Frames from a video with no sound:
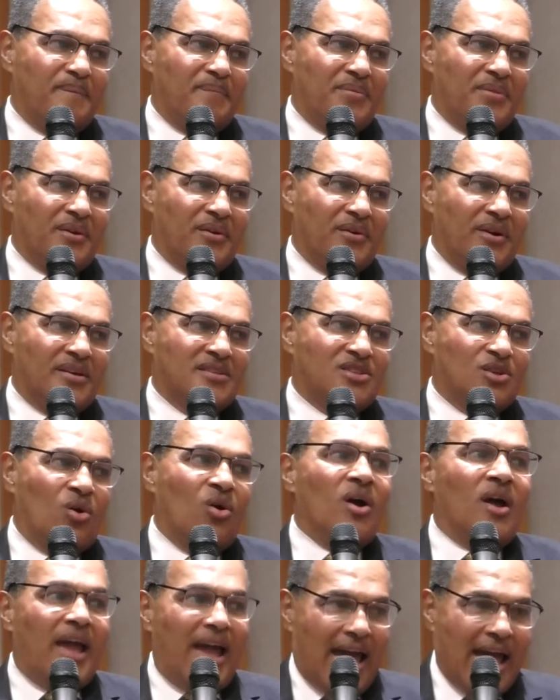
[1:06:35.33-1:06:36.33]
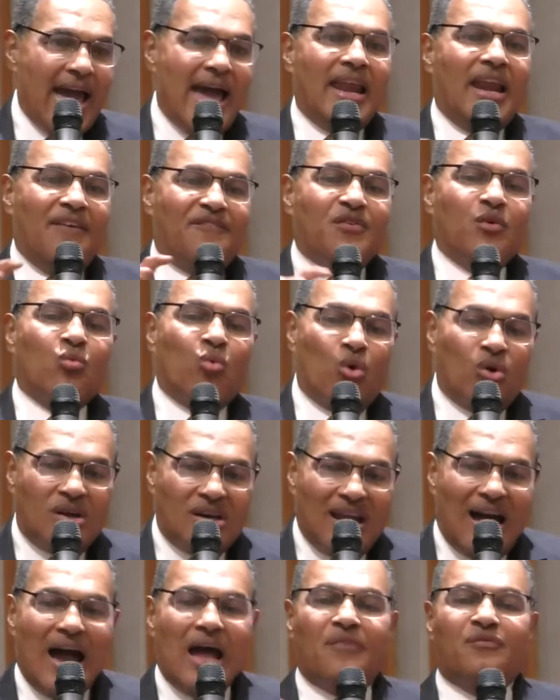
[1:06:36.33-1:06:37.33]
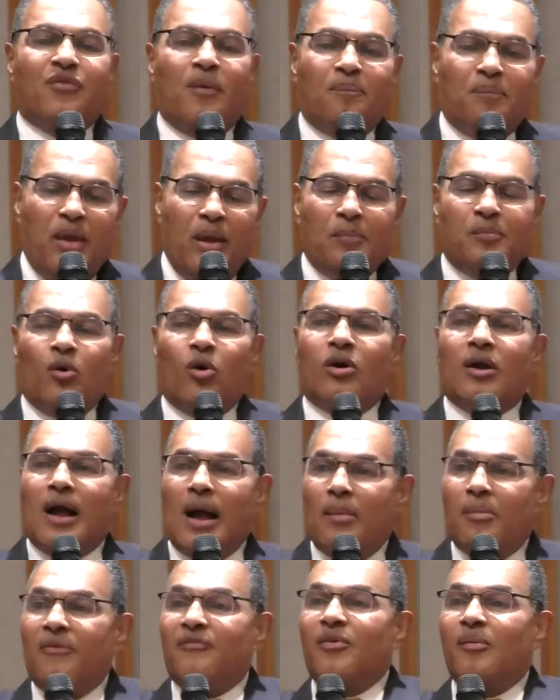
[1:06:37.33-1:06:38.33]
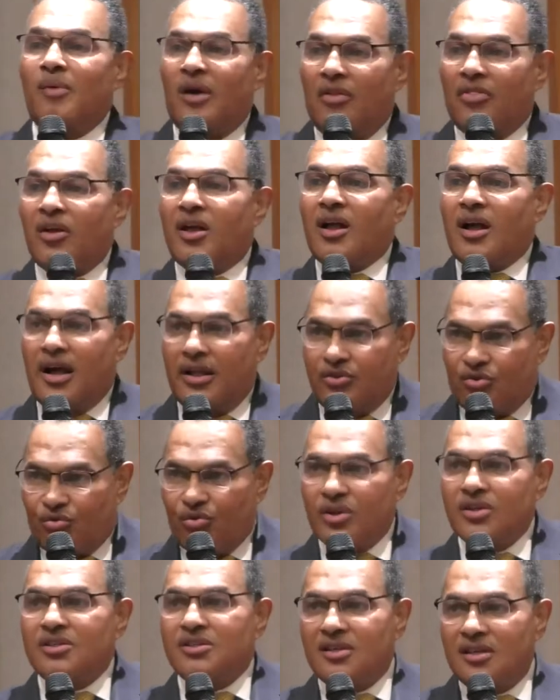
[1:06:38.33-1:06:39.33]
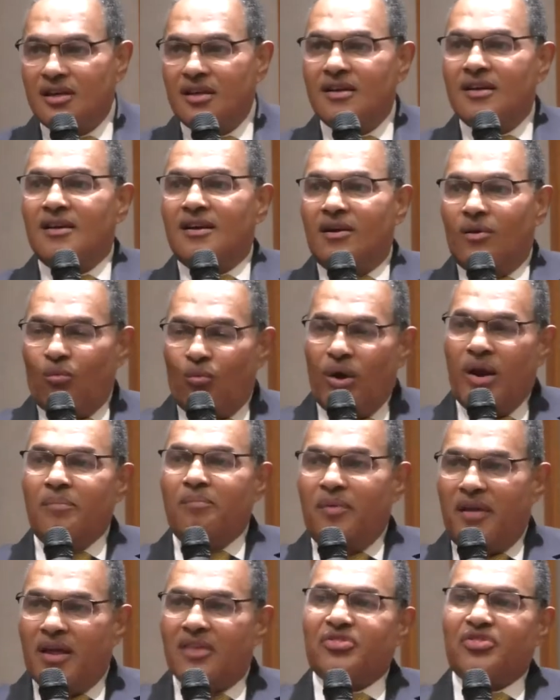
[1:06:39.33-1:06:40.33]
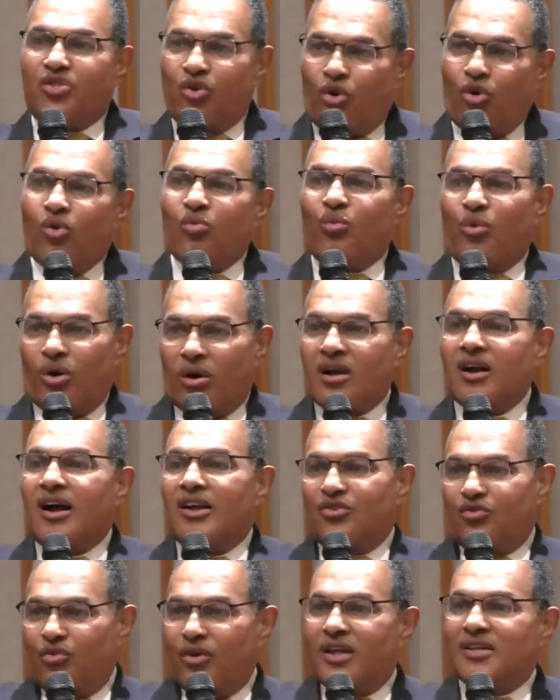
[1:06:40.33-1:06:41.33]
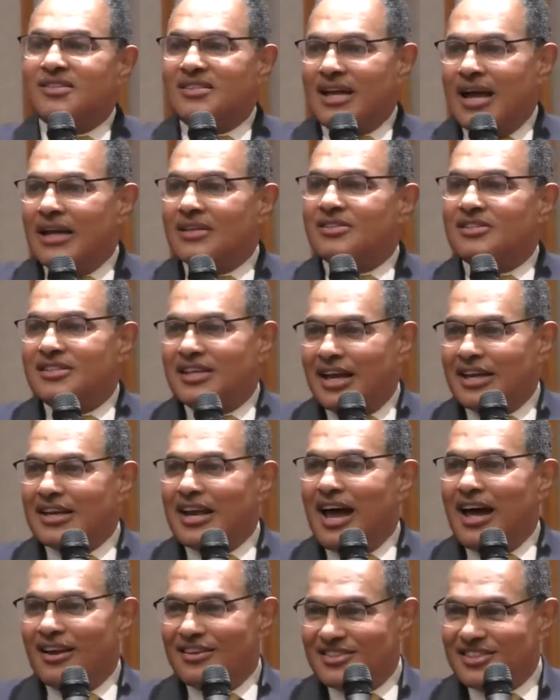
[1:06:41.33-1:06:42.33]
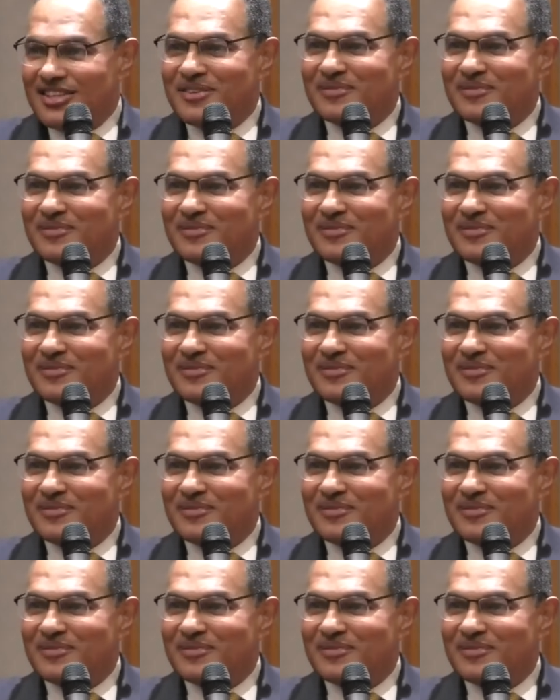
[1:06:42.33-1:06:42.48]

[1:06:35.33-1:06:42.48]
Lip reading: All right, so, and if it were not for people coming from other countries, we'd be a third world country in science and technology.